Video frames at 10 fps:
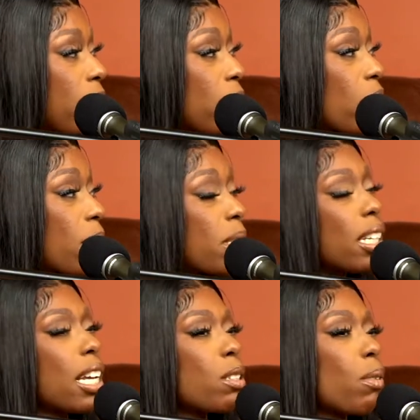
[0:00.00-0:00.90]
And you know what I'm
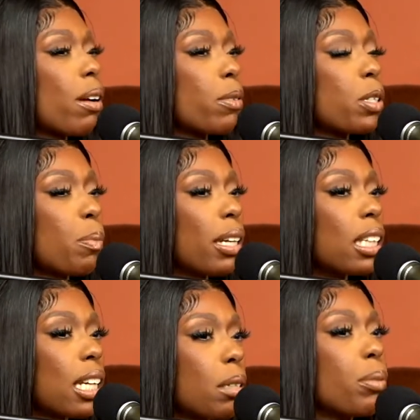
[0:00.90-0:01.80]
saying? That's why I respect a
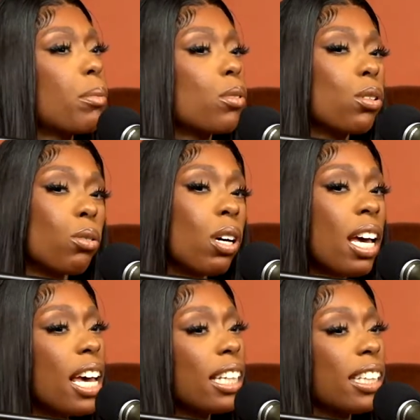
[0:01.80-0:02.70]
lot of people, too,
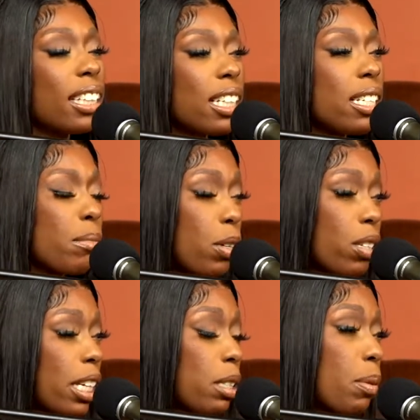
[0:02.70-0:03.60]
that does
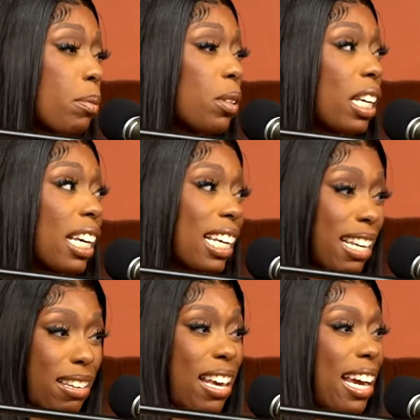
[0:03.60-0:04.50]
music because people think,
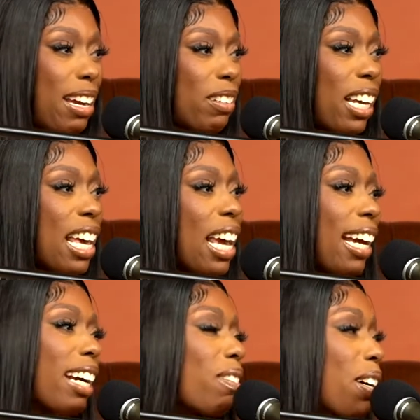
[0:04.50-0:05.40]
it's like,
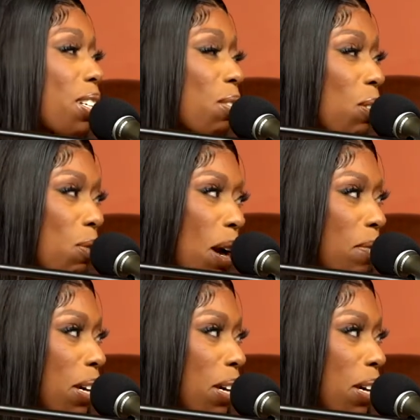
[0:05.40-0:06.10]
everybody just want to rap.